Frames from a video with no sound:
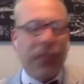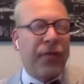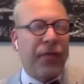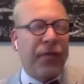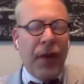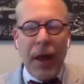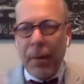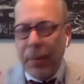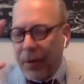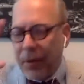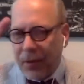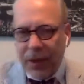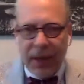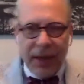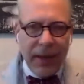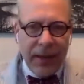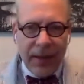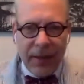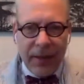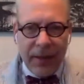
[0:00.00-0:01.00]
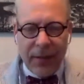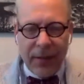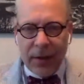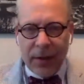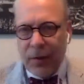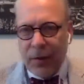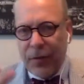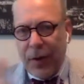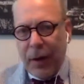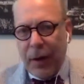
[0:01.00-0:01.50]
famously in this
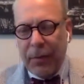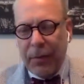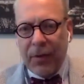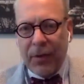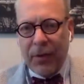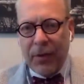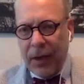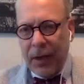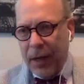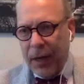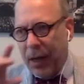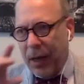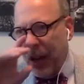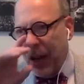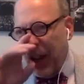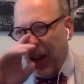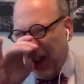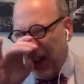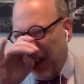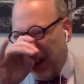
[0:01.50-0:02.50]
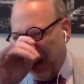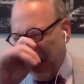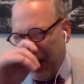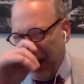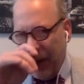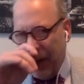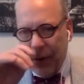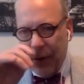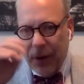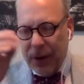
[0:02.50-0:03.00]
sector, famously
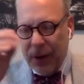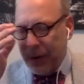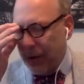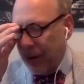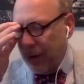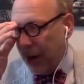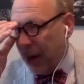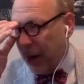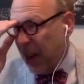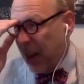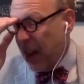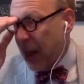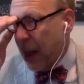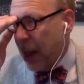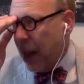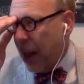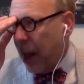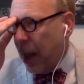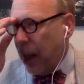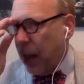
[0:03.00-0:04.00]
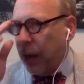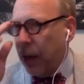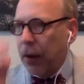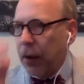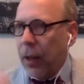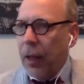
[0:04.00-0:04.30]
ignorant, right? And